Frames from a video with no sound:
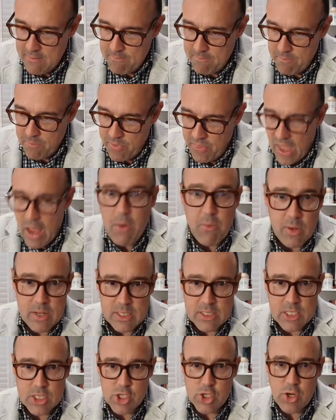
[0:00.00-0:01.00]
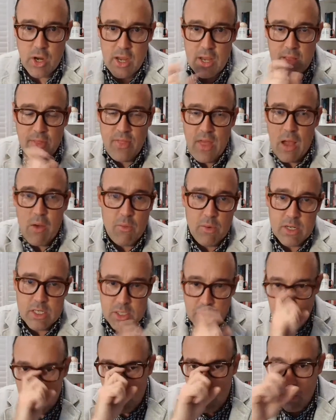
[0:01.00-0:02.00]
that one is a strike, that one is
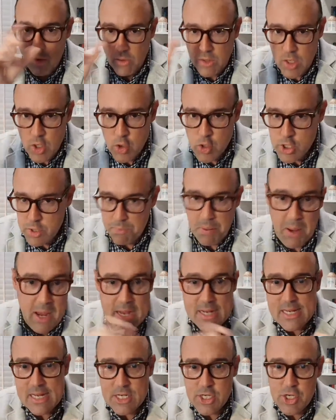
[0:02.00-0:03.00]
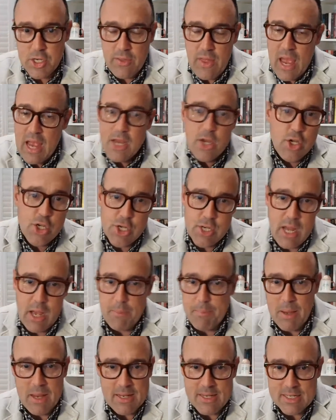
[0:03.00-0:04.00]
a ball. You should pay attention to that. You should
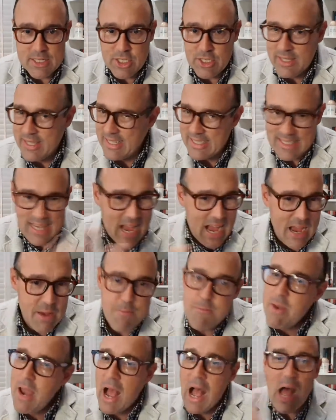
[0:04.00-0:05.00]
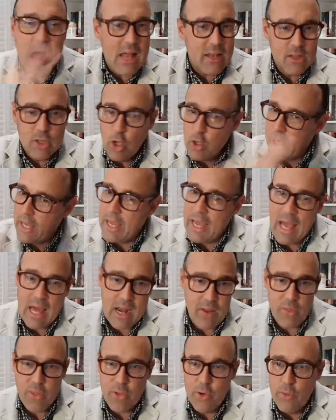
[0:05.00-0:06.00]
not pay attention to this. I'm not looking at
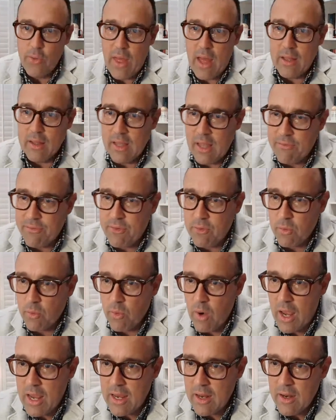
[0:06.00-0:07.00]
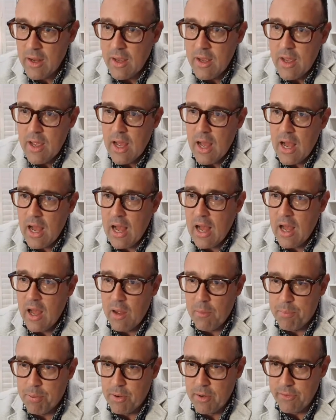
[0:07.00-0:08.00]
it through that left-right
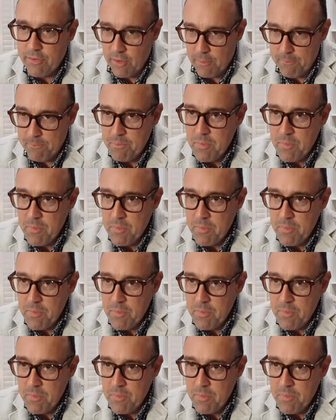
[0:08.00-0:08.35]
prism.